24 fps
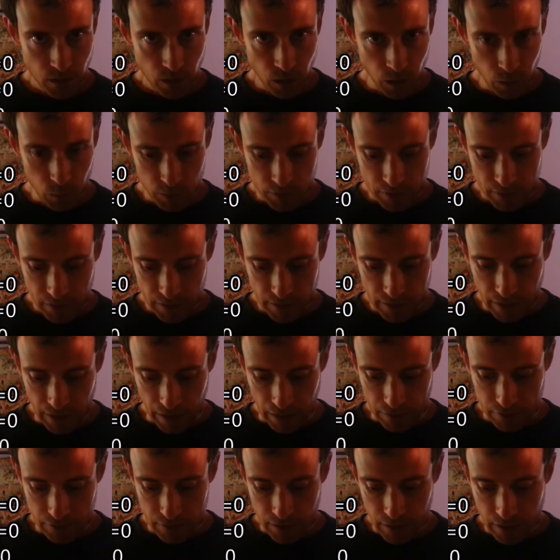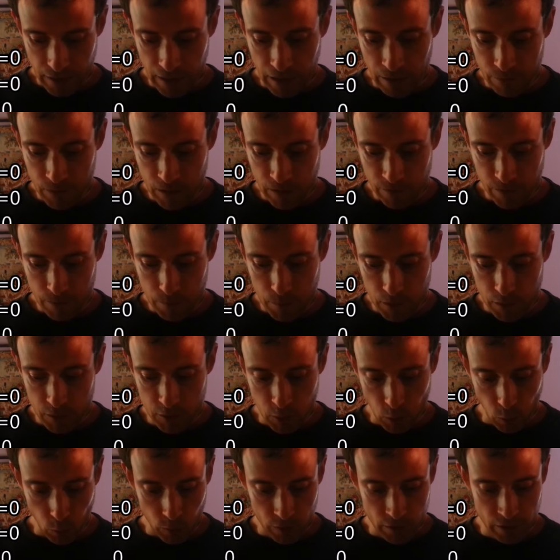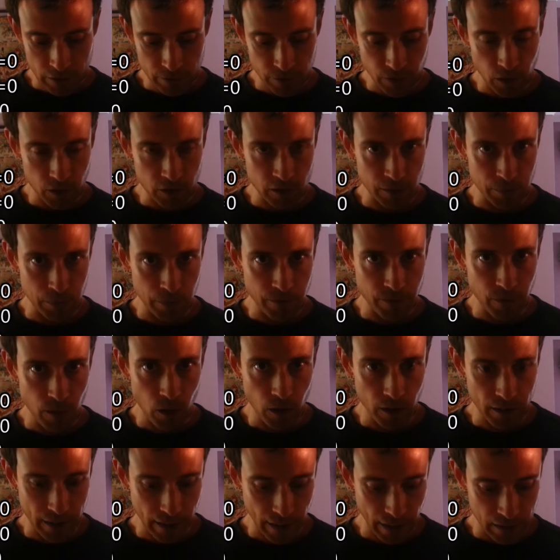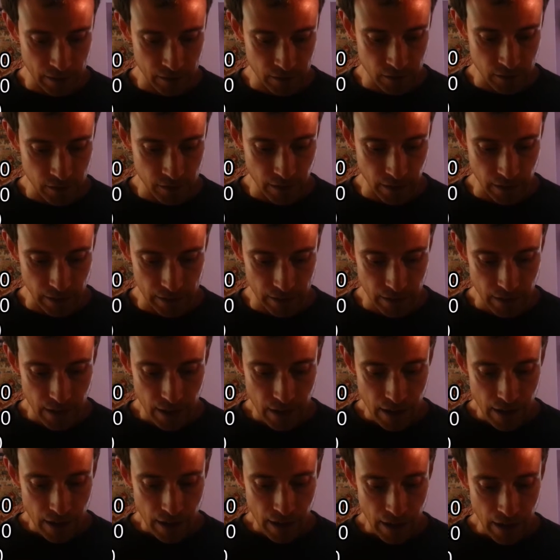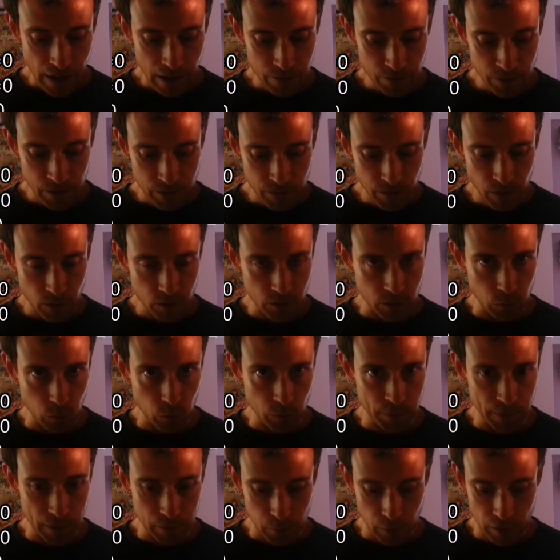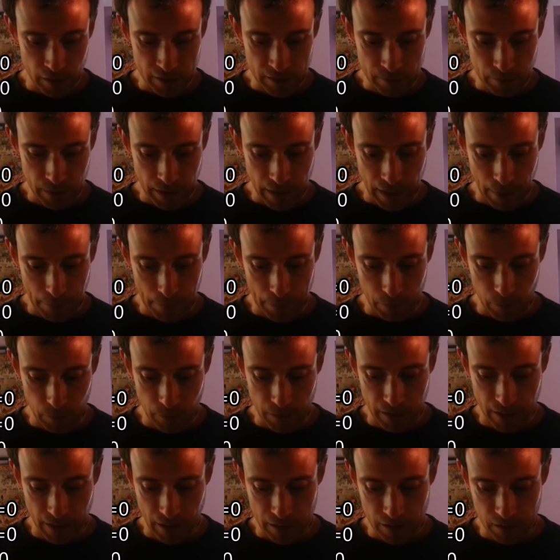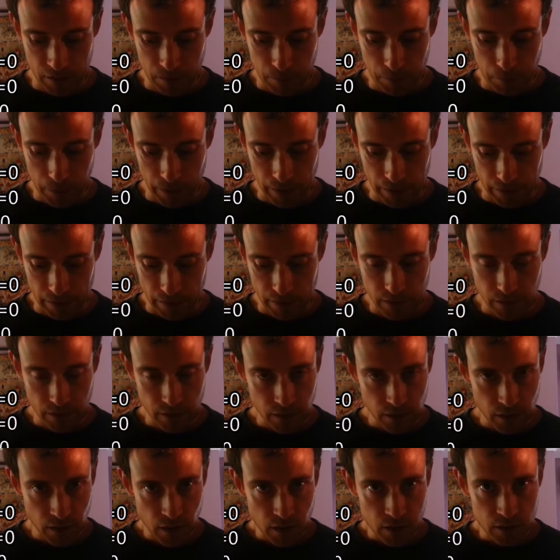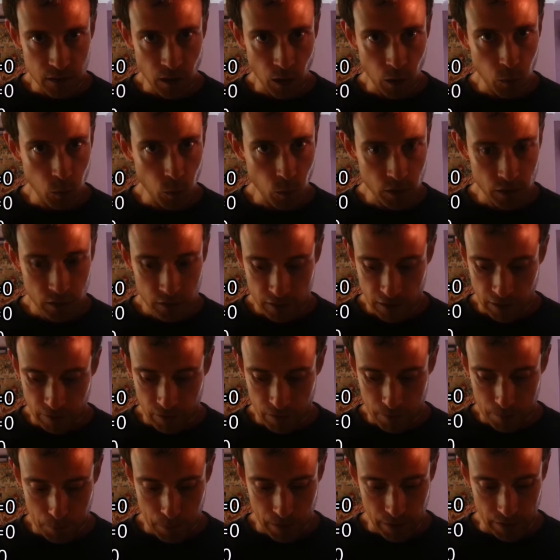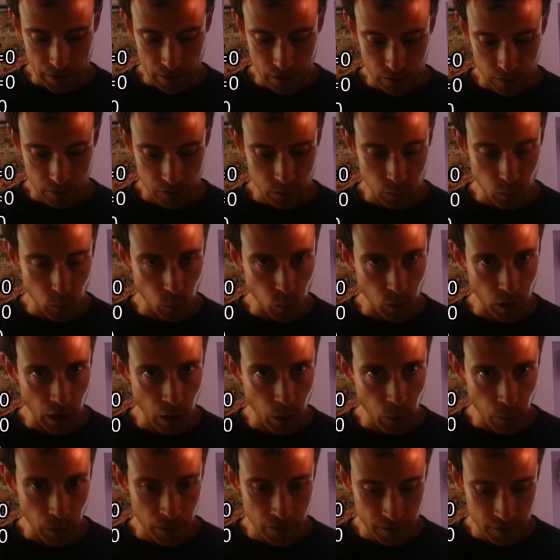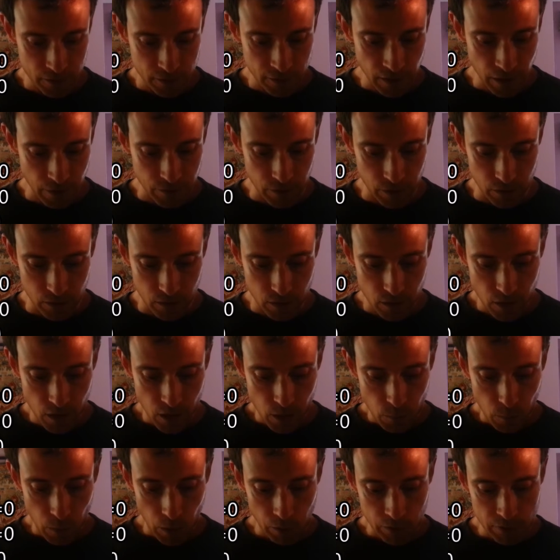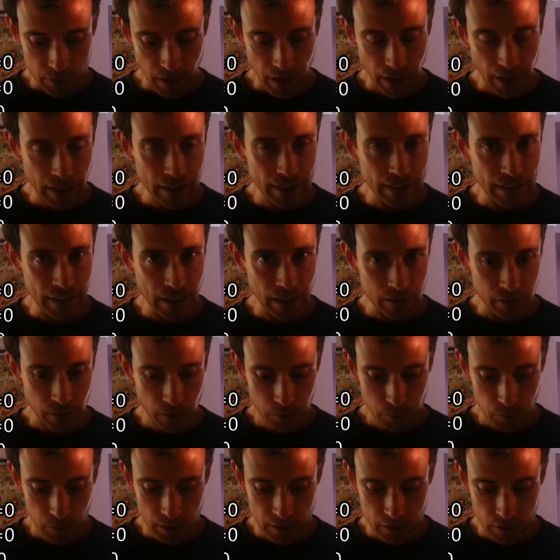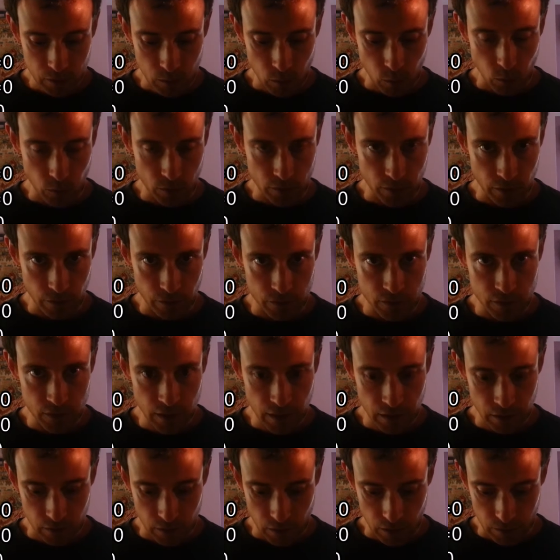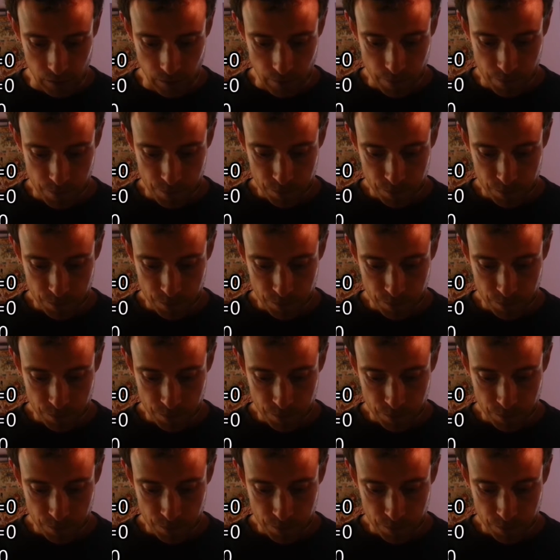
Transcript: I would say yes. Even if a majority of voters prefer candidate A, every voter would be reasonably happy with candidate B. No one has given B a score lower than 7, whereas A has 3 scores of 0.